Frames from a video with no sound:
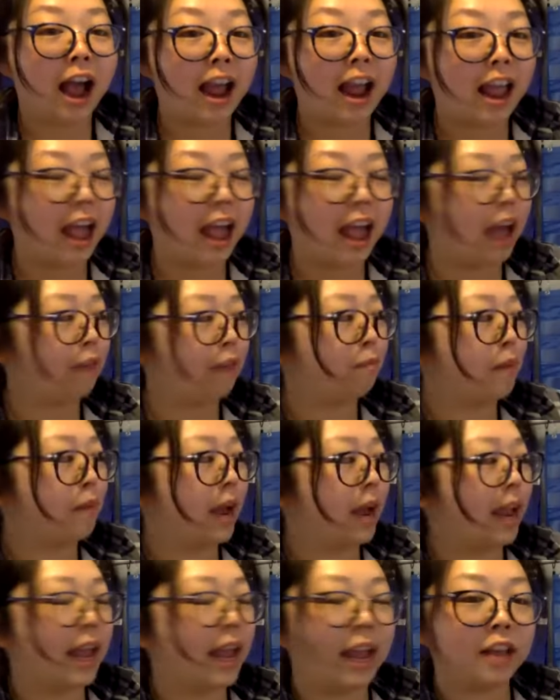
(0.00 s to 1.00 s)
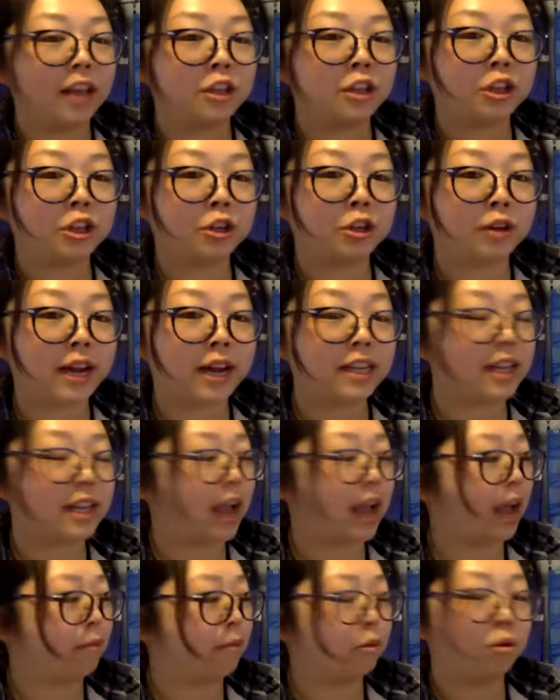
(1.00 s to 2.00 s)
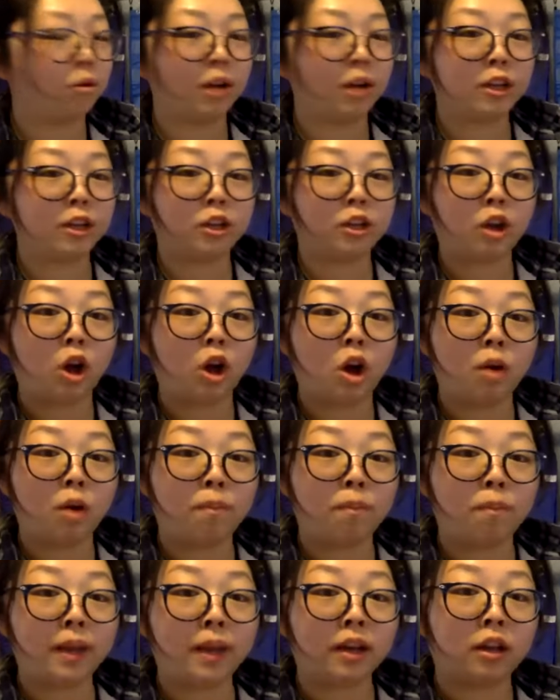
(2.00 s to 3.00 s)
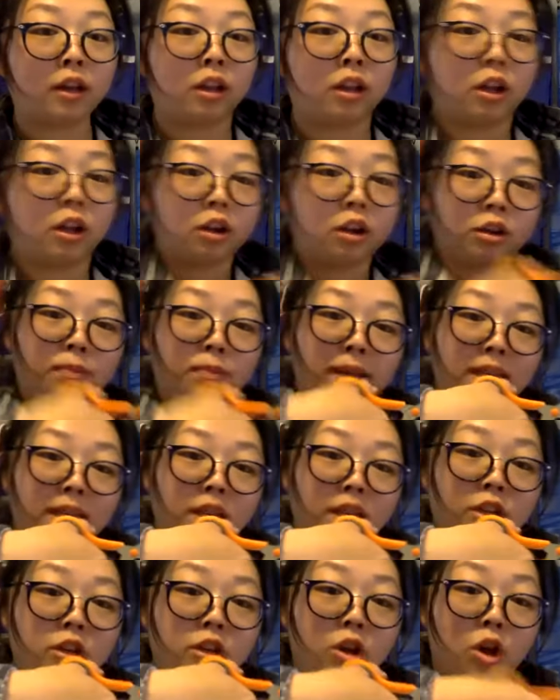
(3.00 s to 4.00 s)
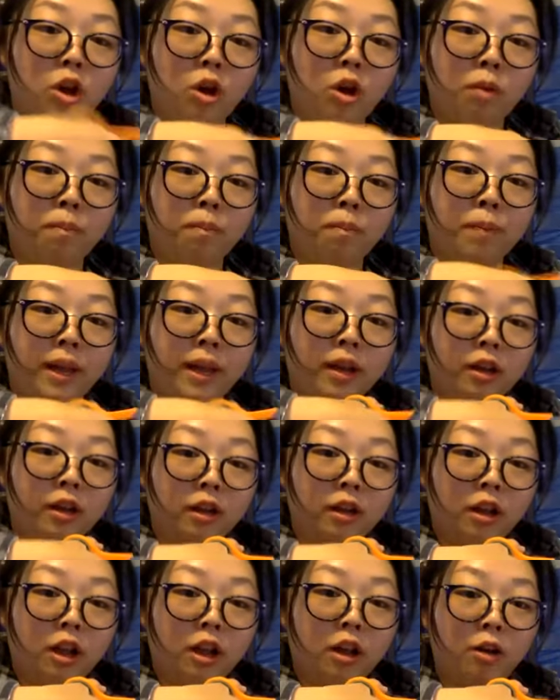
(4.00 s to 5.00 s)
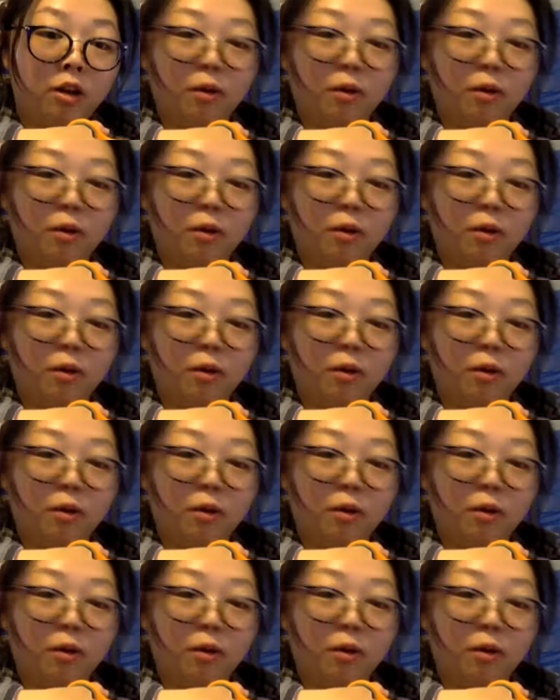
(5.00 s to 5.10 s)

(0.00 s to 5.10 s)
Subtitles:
have my hands traced. I'm going to open, close my scissors, open, close